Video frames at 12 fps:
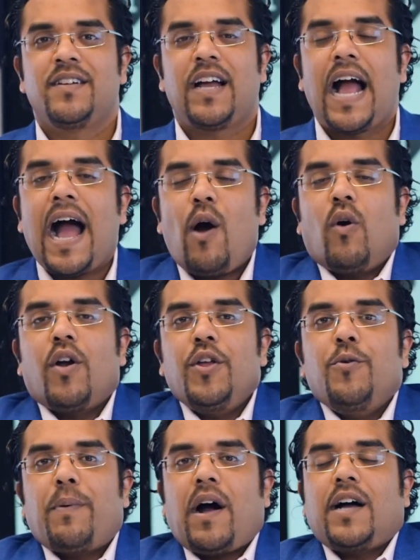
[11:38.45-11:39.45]
How are
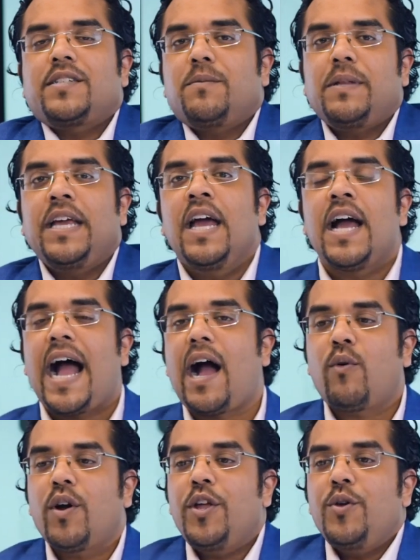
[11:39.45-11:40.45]
you
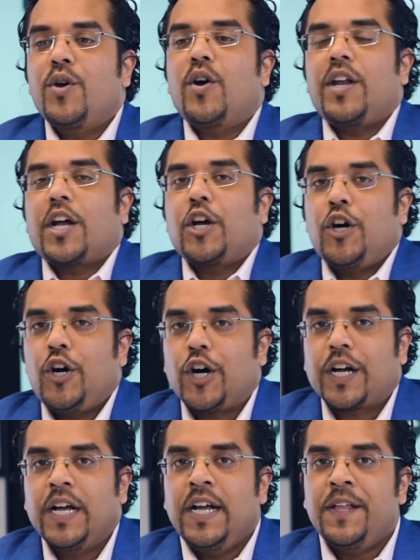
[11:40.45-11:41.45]
going to
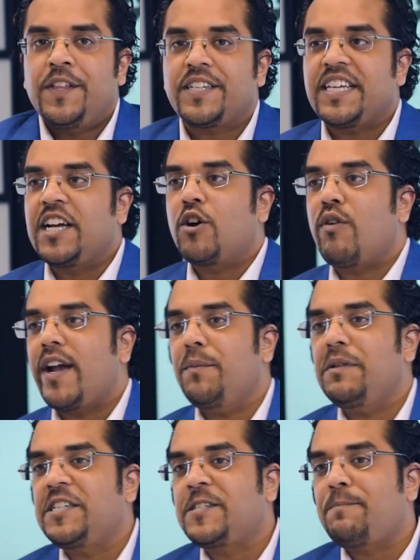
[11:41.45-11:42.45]
cook this
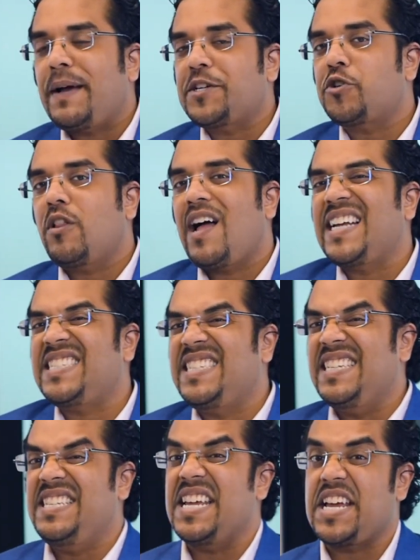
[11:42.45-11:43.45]
incredibly
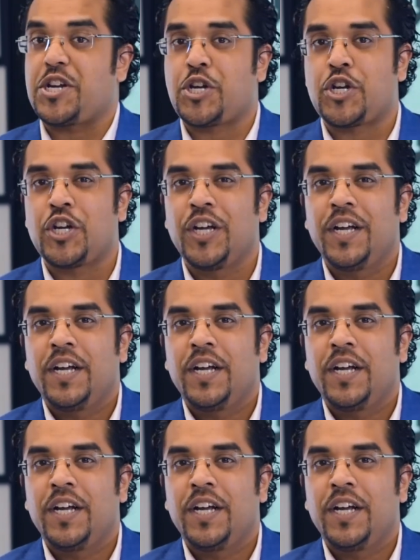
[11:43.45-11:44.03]
specialized dish